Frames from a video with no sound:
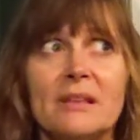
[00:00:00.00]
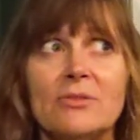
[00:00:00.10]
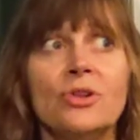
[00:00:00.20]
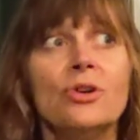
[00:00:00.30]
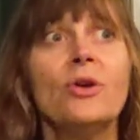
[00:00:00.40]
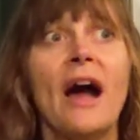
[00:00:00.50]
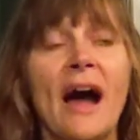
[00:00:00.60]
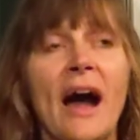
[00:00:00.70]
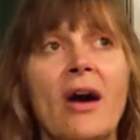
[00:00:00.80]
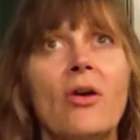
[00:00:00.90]
knew
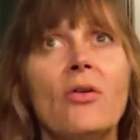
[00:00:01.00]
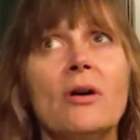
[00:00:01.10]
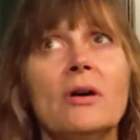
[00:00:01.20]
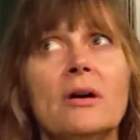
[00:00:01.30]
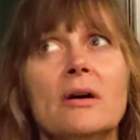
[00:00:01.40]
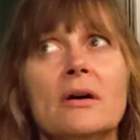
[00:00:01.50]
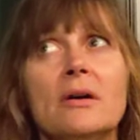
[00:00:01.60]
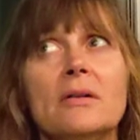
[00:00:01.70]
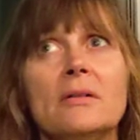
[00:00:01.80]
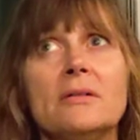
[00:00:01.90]
how
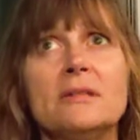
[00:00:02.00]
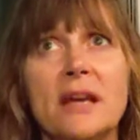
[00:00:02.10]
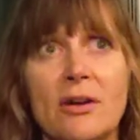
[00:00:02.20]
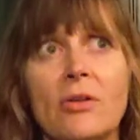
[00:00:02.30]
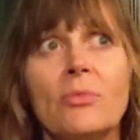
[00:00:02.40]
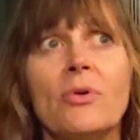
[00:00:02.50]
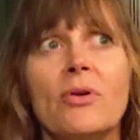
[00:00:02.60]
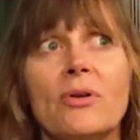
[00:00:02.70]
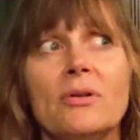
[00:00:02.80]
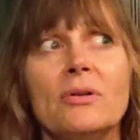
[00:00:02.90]

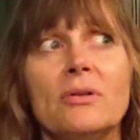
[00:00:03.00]
terrible